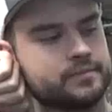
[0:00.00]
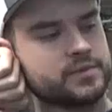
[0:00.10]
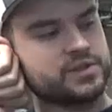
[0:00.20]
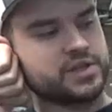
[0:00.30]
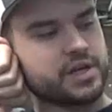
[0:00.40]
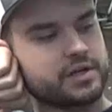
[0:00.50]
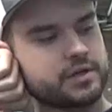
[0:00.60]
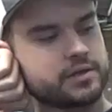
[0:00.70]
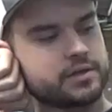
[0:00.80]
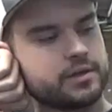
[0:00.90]

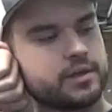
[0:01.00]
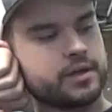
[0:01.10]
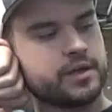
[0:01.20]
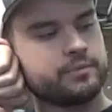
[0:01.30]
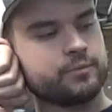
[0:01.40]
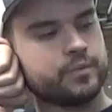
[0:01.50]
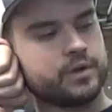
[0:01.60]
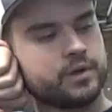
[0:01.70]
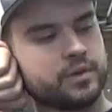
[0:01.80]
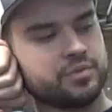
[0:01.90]
center, and
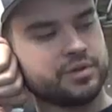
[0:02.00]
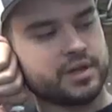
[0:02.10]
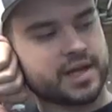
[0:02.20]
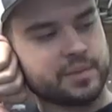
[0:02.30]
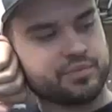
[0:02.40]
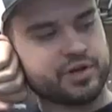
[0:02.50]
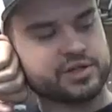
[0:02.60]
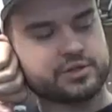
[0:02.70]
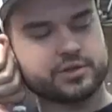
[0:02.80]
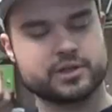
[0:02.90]
apply
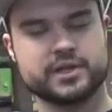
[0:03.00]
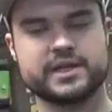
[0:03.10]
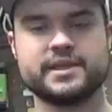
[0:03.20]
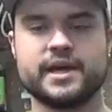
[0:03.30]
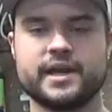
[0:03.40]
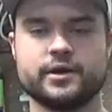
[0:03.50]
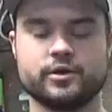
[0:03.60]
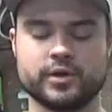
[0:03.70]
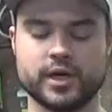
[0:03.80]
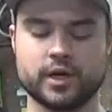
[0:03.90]
pressure to let that arrow
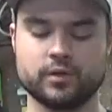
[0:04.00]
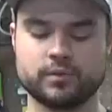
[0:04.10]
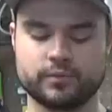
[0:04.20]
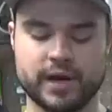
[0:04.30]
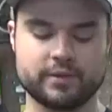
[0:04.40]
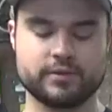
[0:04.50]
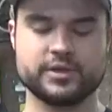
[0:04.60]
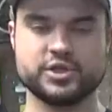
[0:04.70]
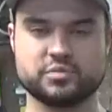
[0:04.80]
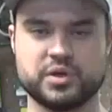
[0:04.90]
go, rather than
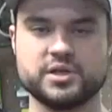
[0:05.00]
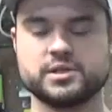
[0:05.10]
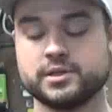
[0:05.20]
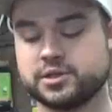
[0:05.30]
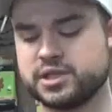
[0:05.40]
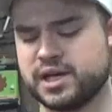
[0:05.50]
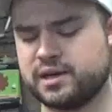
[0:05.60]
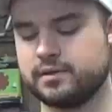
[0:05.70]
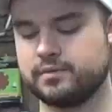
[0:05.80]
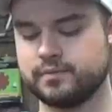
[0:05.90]
just punching the
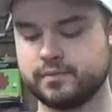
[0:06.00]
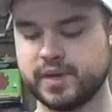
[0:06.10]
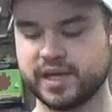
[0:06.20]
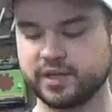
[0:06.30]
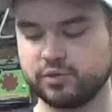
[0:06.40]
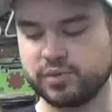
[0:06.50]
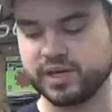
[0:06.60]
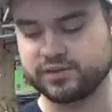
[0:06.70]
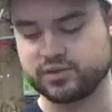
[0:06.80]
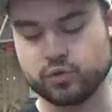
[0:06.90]
shot, making you
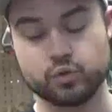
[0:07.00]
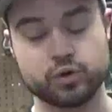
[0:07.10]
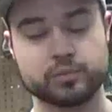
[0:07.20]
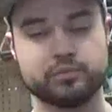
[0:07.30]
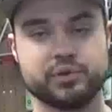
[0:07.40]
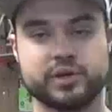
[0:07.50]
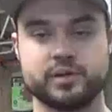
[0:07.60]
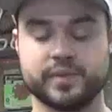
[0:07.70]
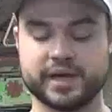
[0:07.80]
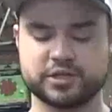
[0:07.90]
miss, or putting a
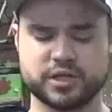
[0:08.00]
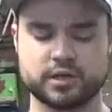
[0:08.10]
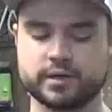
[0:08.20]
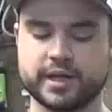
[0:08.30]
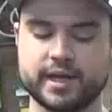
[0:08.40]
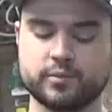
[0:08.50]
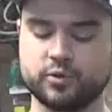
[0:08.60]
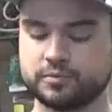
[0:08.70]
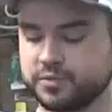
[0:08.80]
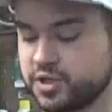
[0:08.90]
bad shot on the ammo.
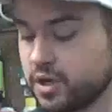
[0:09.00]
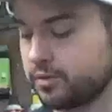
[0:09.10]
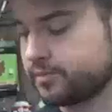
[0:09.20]
So